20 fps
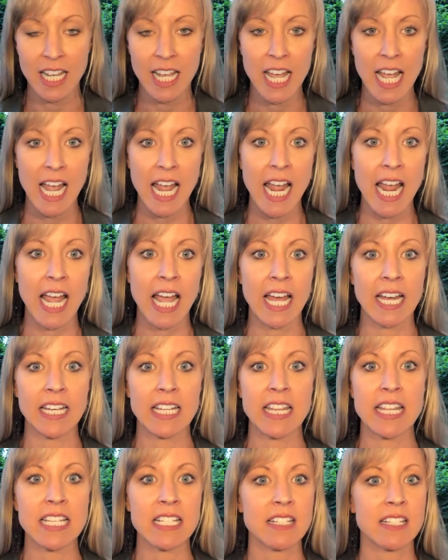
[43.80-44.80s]
And
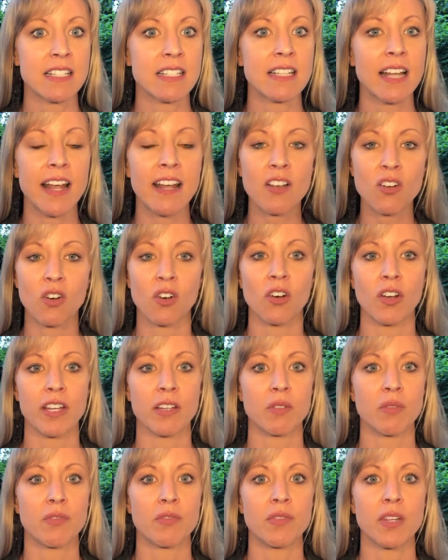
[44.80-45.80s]
this cycle,
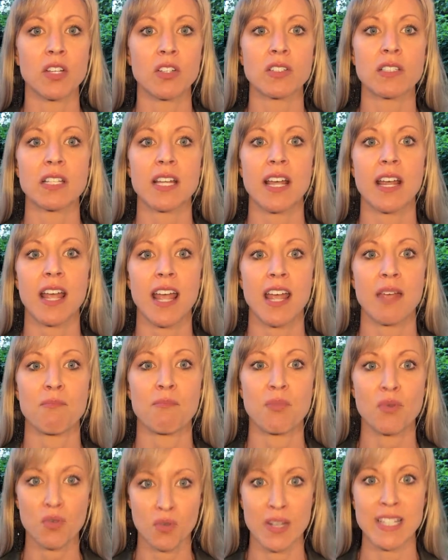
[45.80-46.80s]
it feels like a
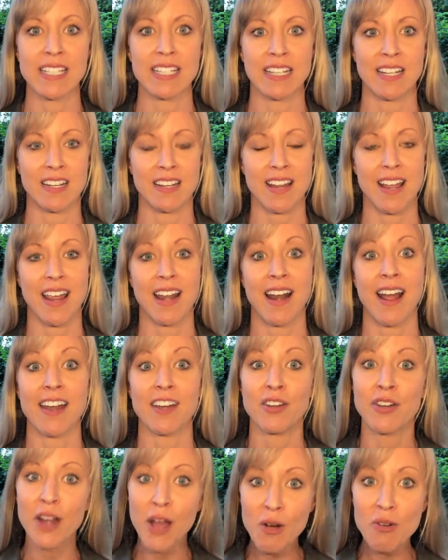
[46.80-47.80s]
prison. And I
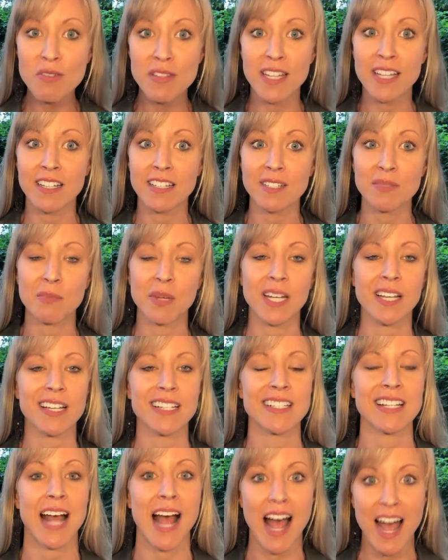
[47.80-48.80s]
know this
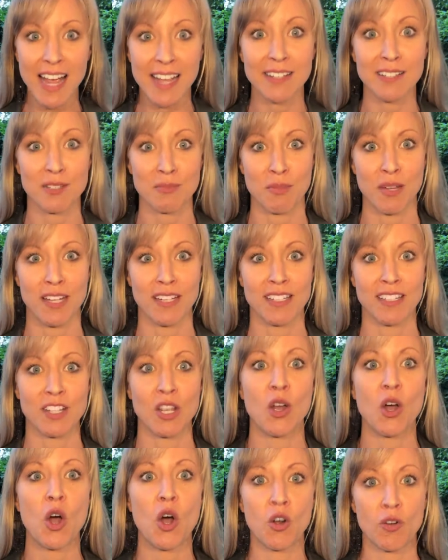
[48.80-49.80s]
because I spent
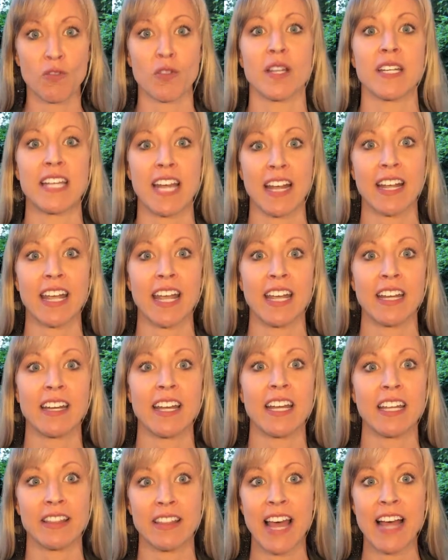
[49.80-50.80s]
over a decade
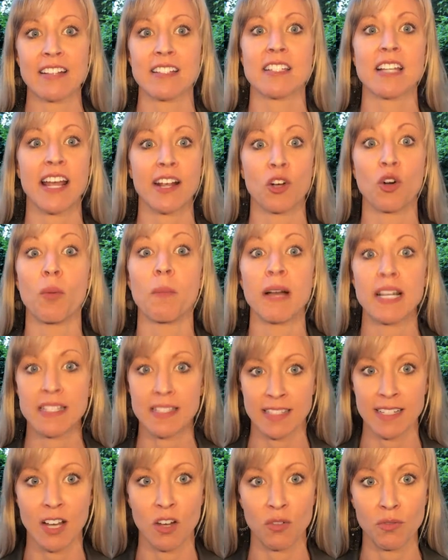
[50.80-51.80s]
in that cycle
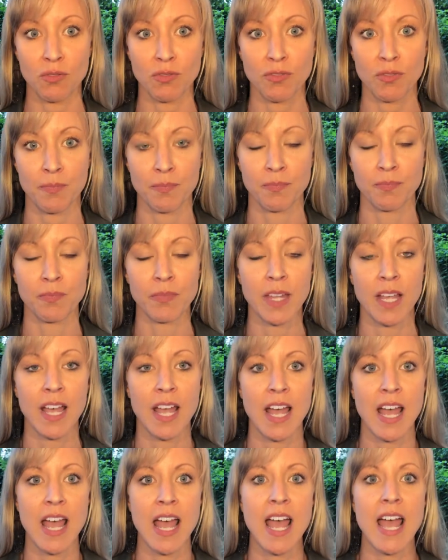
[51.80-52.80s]
myself.
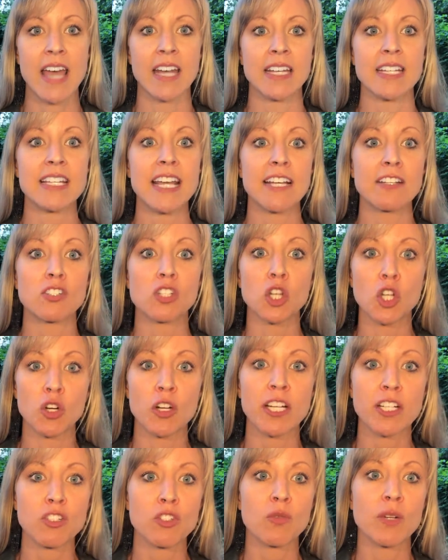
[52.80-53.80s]
And it takes
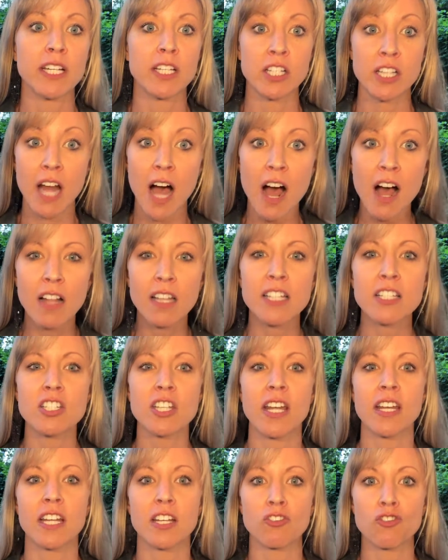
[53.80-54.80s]
learning to acknowledge
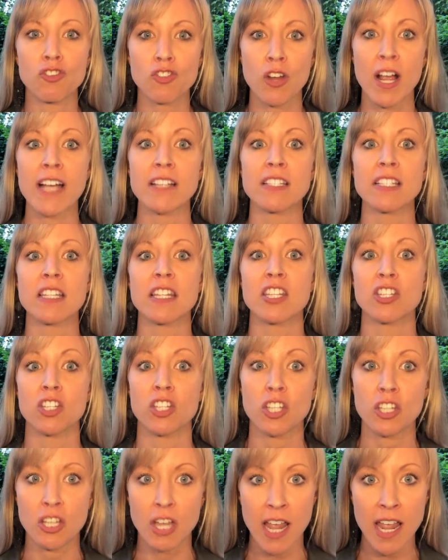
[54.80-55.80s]
and address the
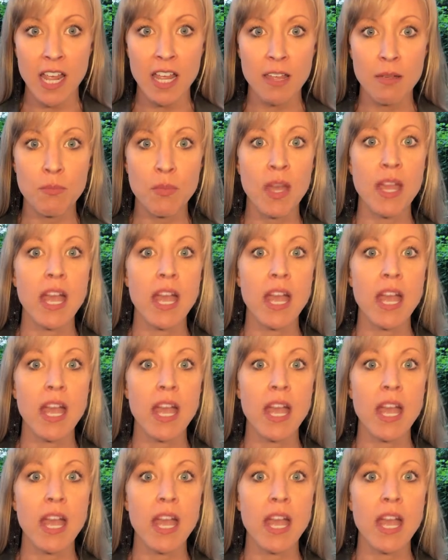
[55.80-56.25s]
shame